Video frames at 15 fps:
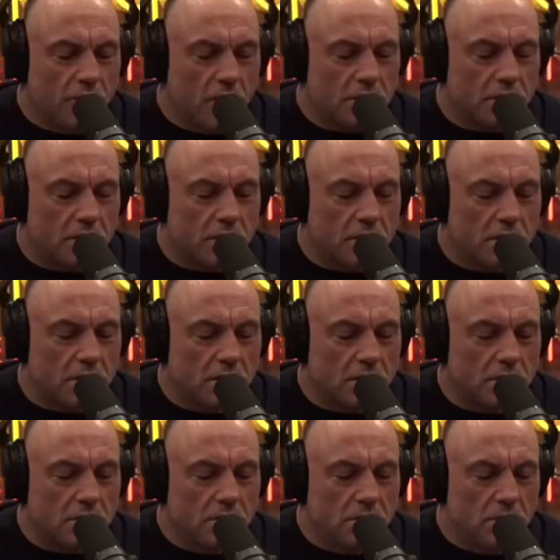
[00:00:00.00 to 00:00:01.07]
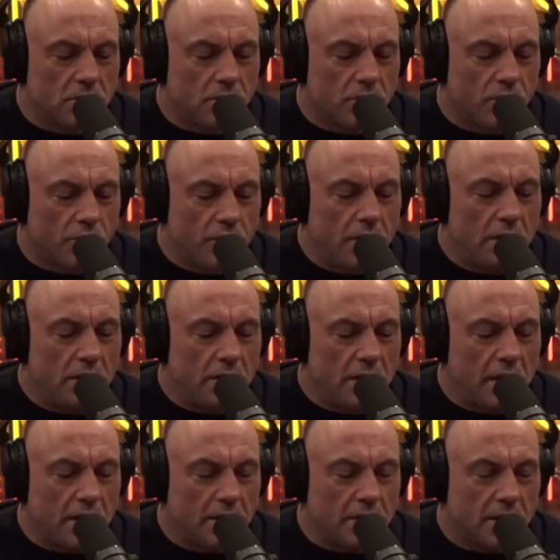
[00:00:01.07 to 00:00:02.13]
Russia starts really
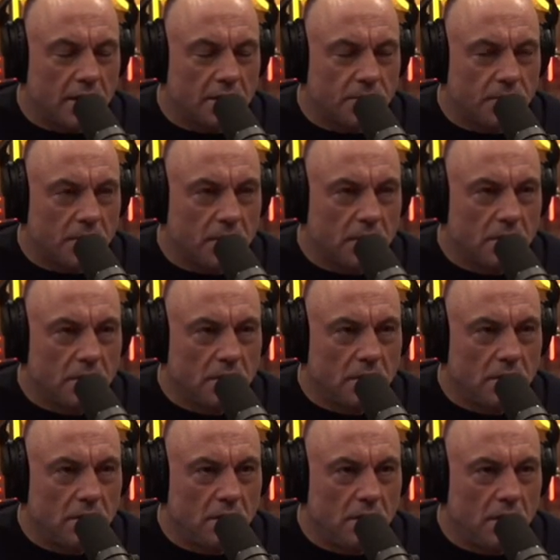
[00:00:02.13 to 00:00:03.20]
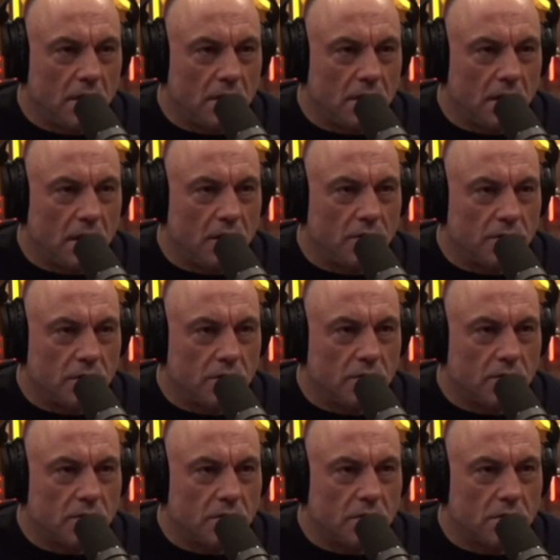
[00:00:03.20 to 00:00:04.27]
getting desperate, then they use
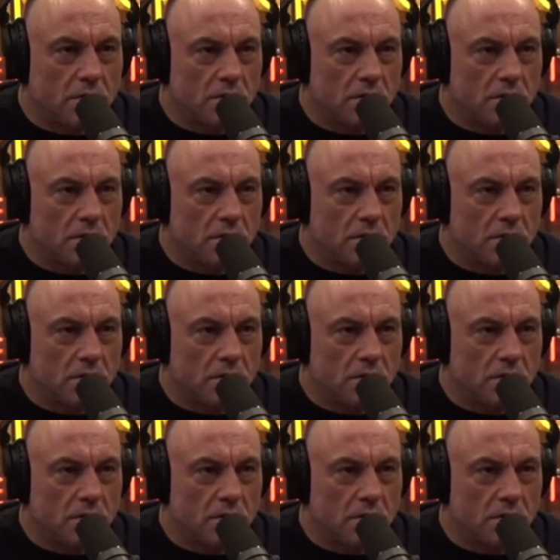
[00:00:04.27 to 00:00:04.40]
nukes.